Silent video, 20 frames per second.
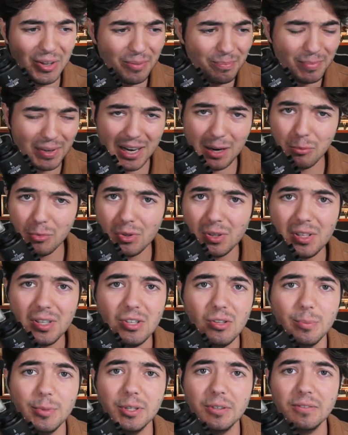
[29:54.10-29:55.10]
but I'm only
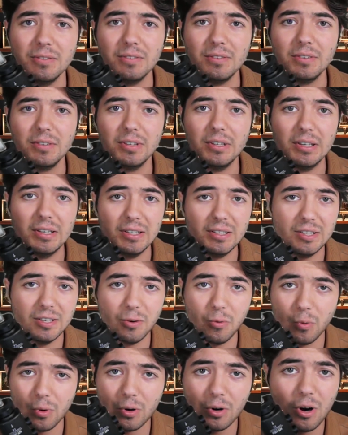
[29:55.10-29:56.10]
human.
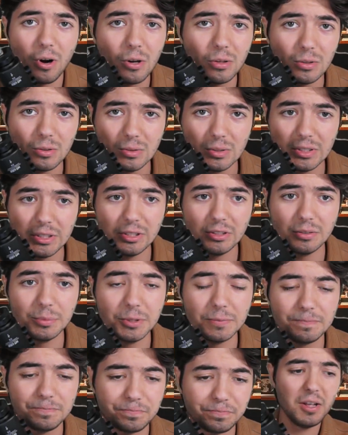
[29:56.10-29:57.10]
We're all only
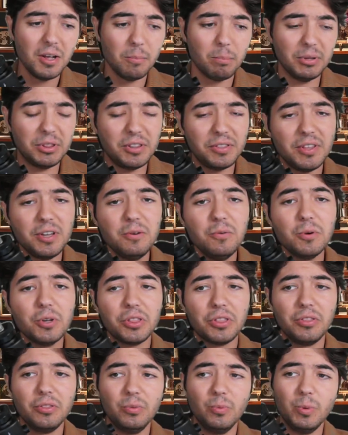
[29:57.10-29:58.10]
human. But the thing
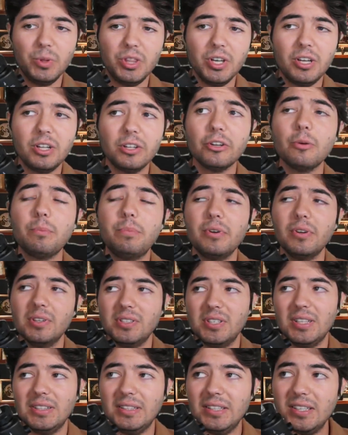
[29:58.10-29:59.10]
with the clear pill
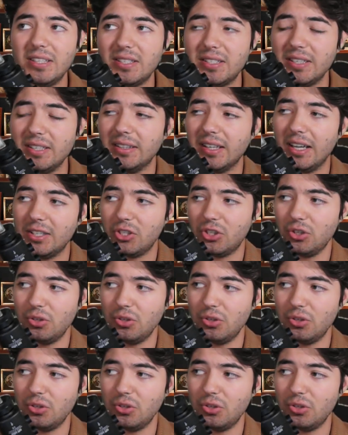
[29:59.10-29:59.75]
is at least it lets